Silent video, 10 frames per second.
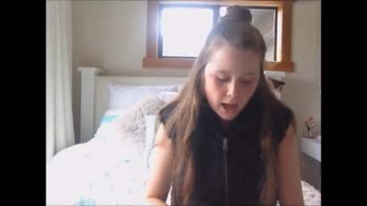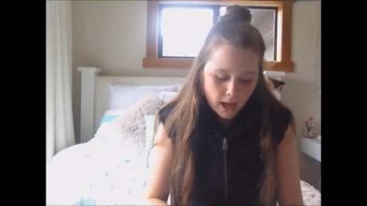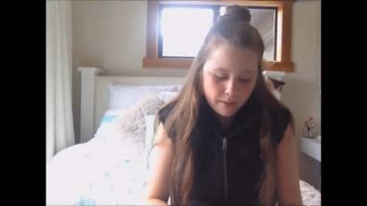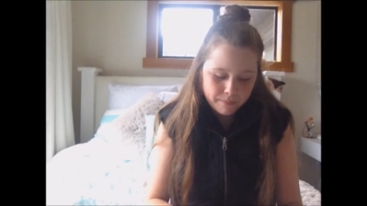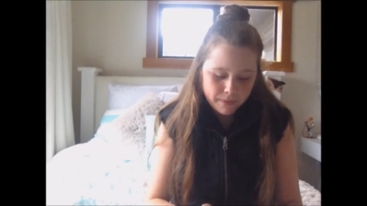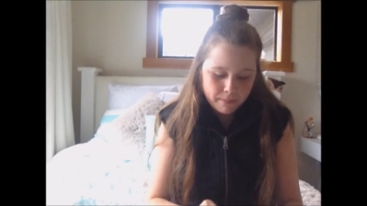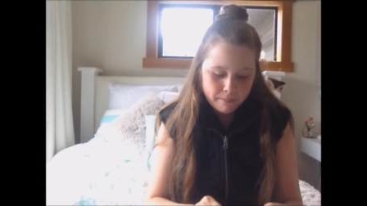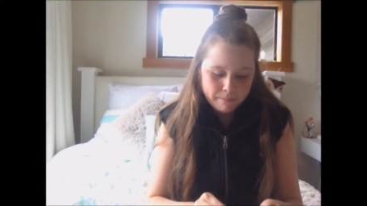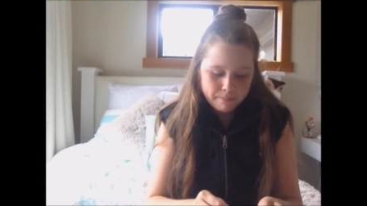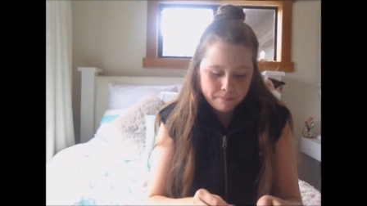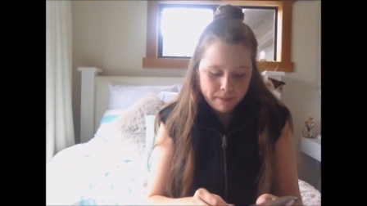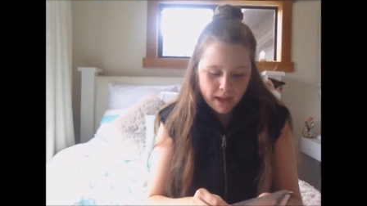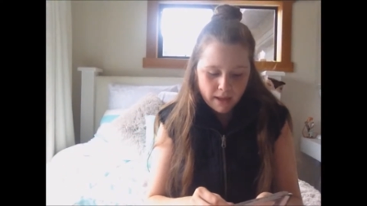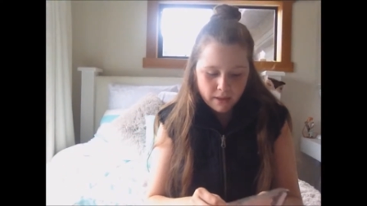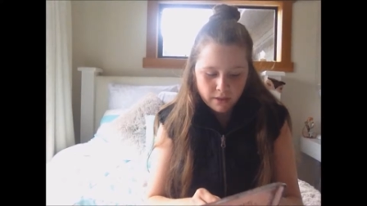Um,
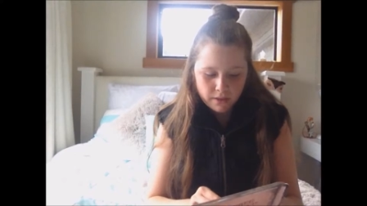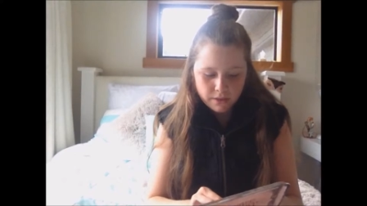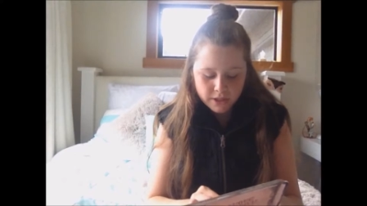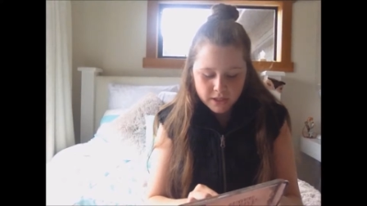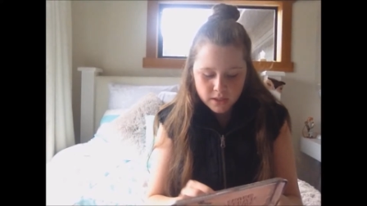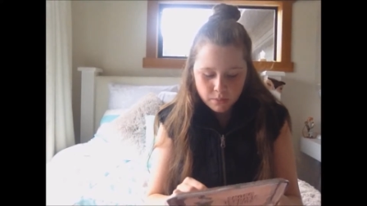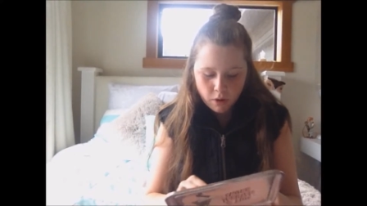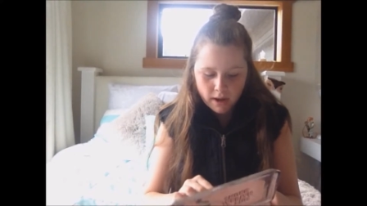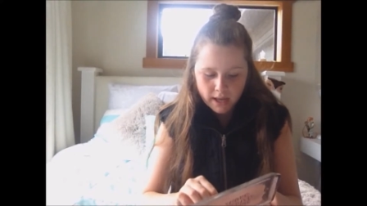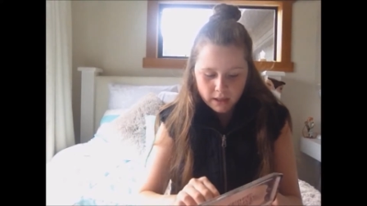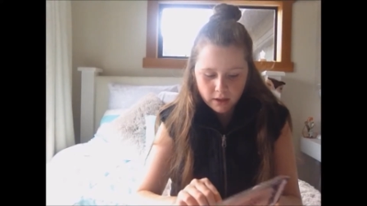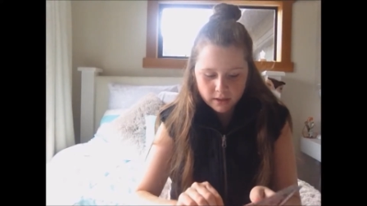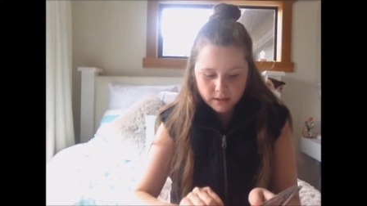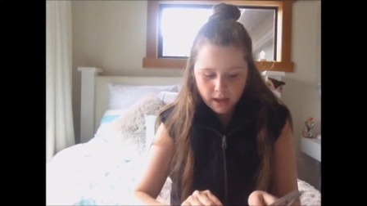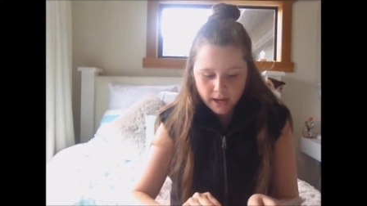but this is what it
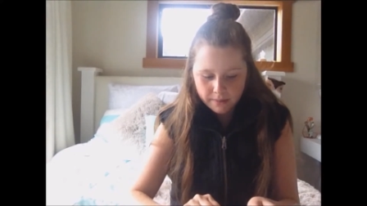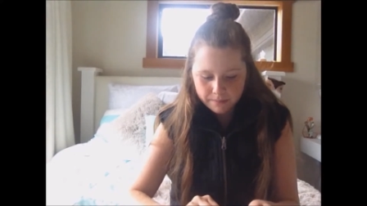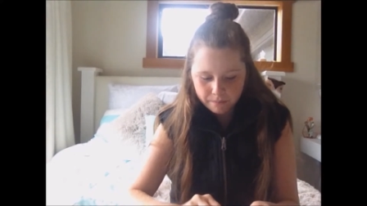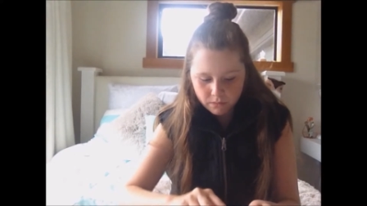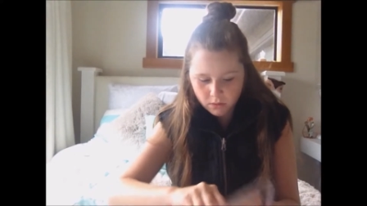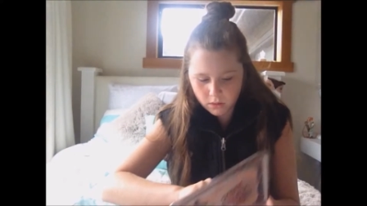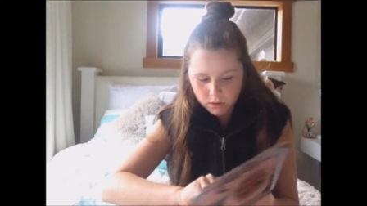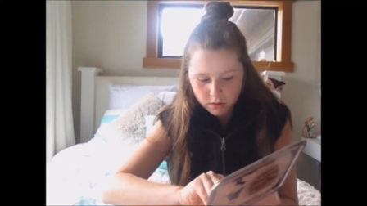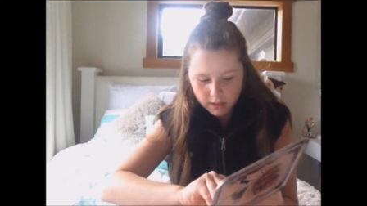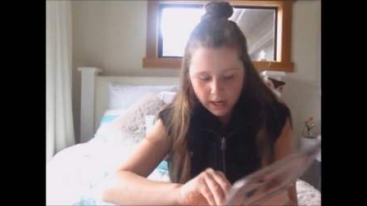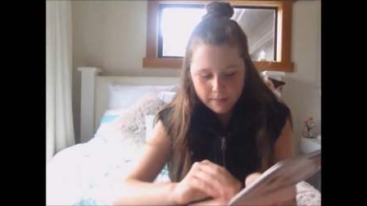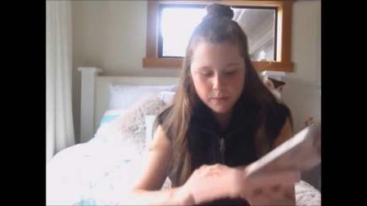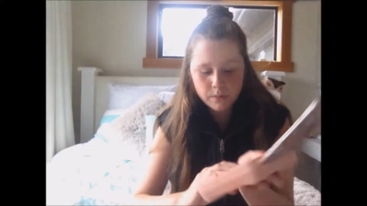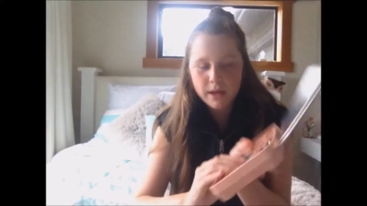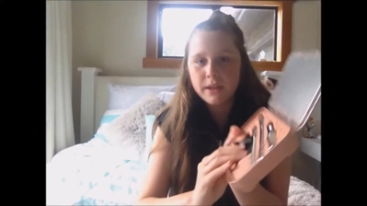looks like. So it
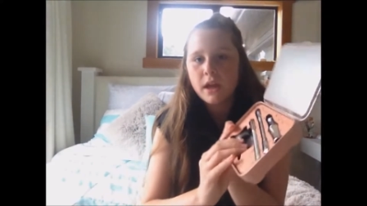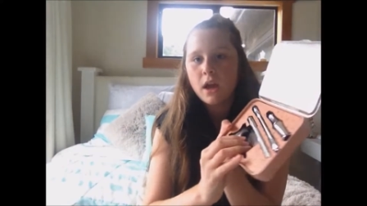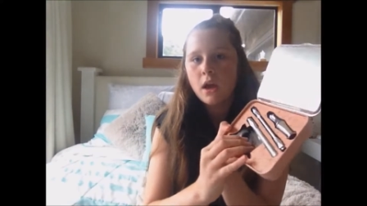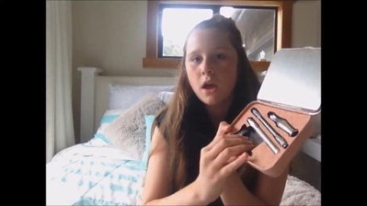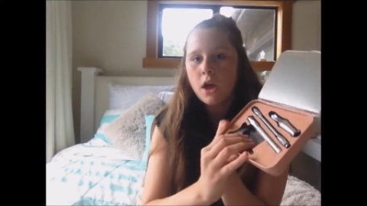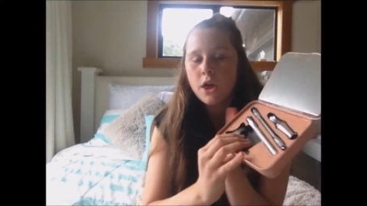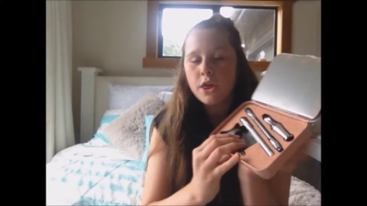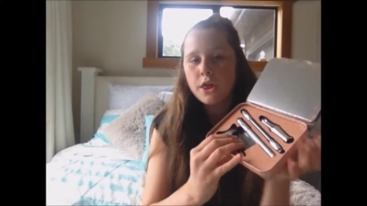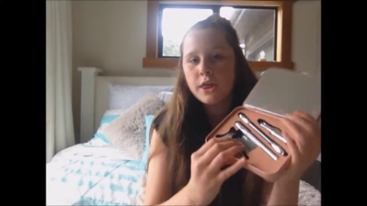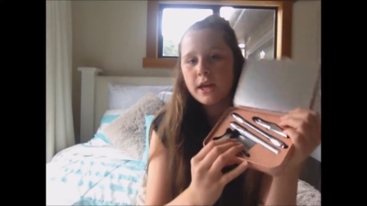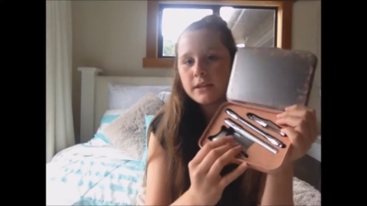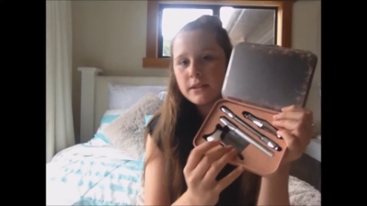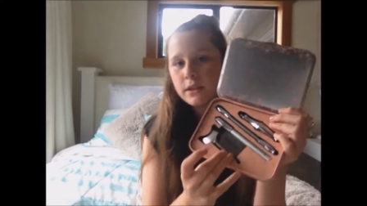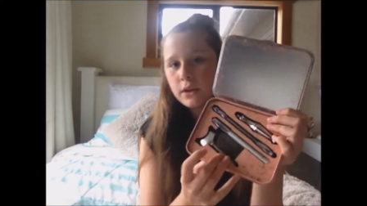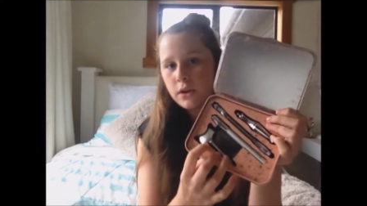comes with
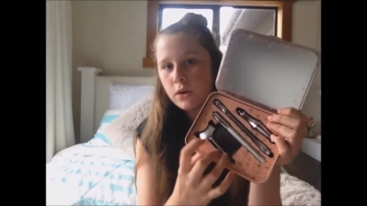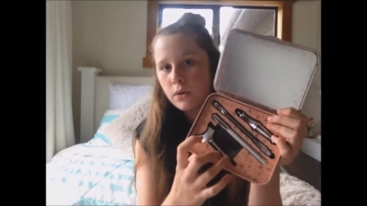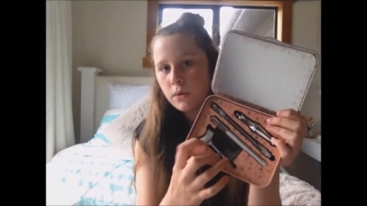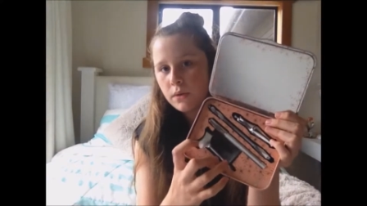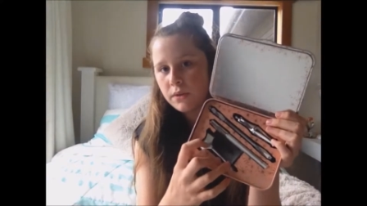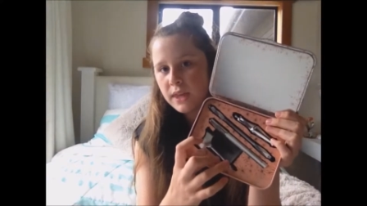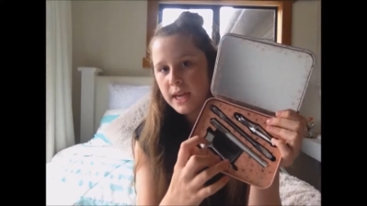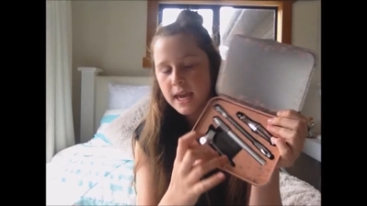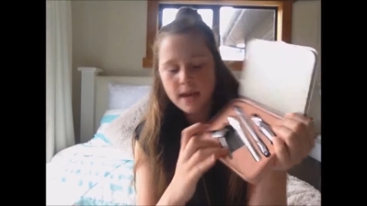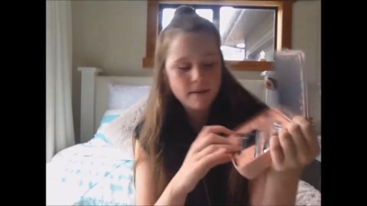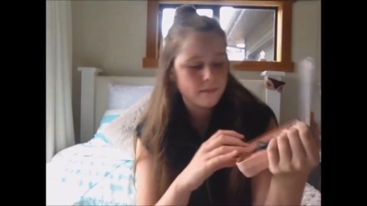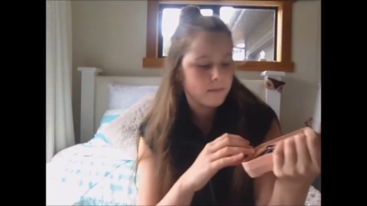this little thing here.